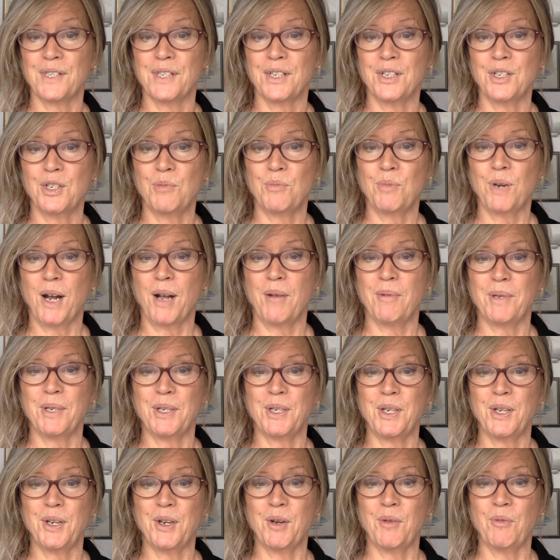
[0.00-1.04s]
as you probably
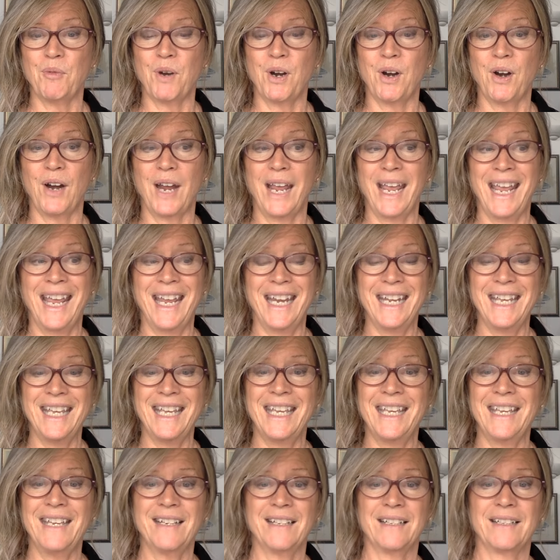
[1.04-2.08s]
know, where
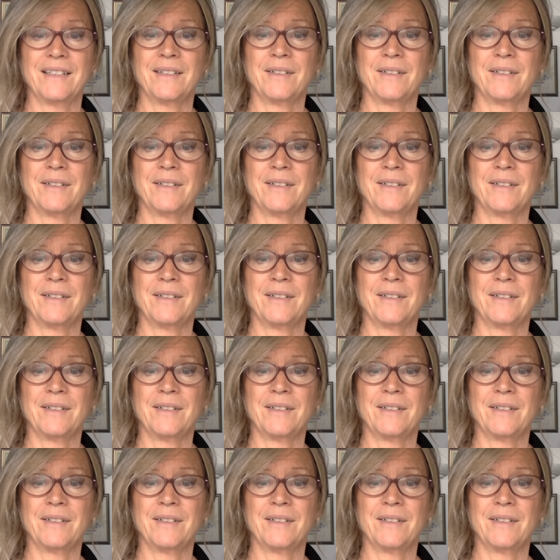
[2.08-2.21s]
any